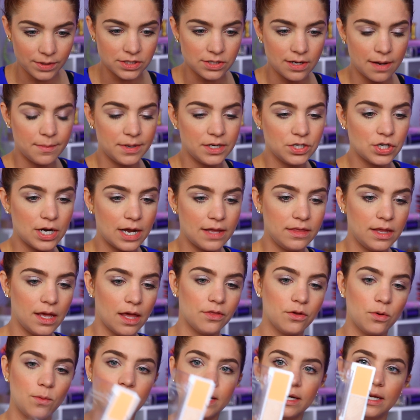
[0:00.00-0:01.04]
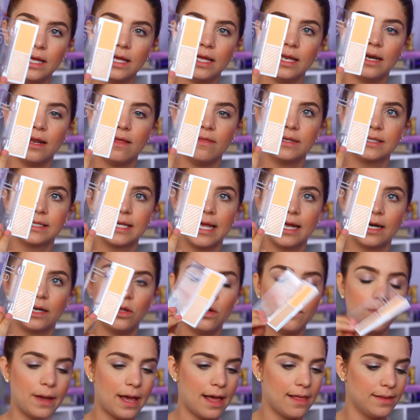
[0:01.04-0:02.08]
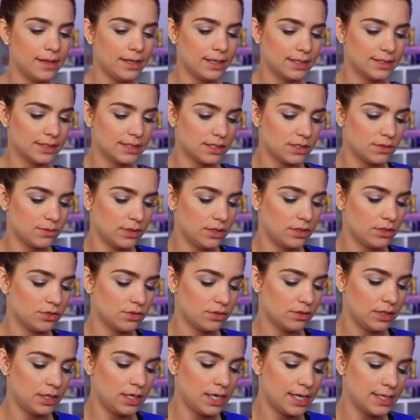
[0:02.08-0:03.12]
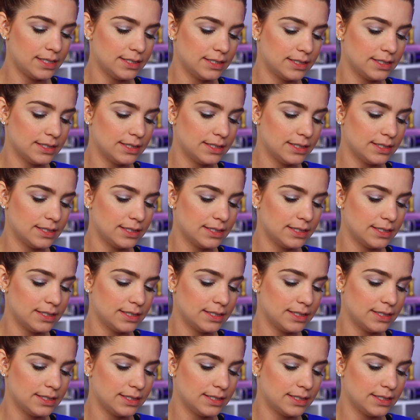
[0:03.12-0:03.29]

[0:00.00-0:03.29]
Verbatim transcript: So I'm gonna try the other one in this cantaloupe palette because this one looks really nice.